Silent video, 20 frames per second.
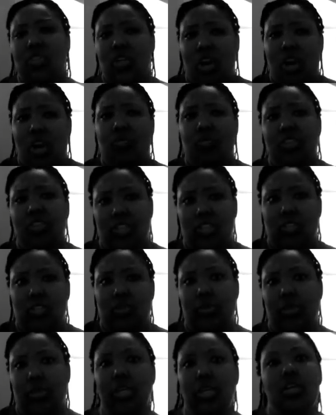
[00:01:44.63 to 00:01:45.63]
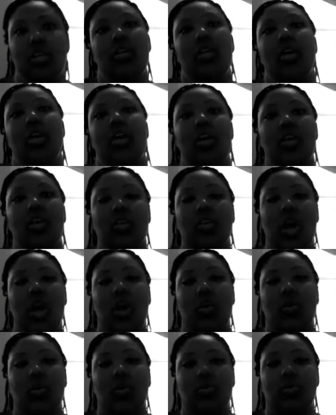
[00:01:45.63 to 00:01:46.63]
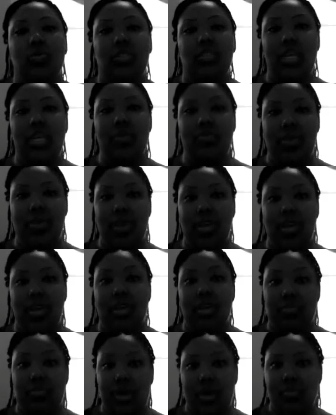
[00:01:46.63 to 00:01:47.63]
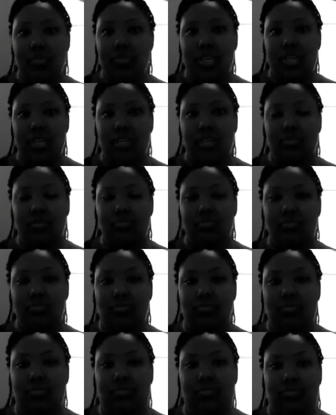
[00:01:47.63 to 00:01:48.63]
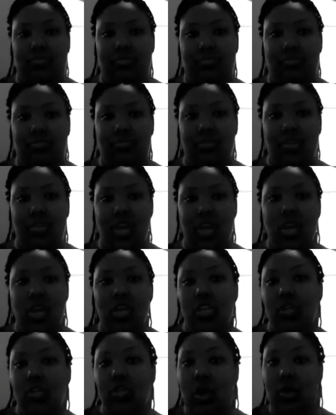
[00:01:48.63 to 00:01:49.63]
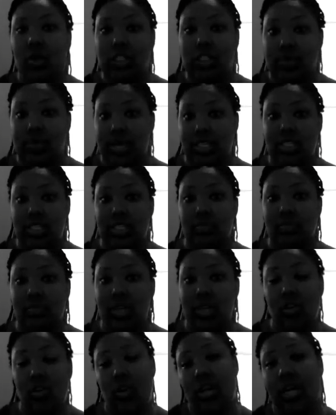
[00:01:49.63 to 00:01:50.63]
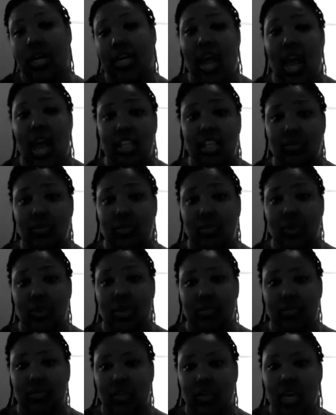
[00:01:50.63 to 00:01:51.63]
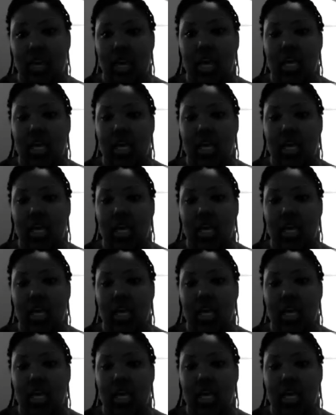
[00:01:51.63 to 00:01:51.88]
start off with this one. You see me in public. You don't speak to me. You don't acknowledge me, whatever.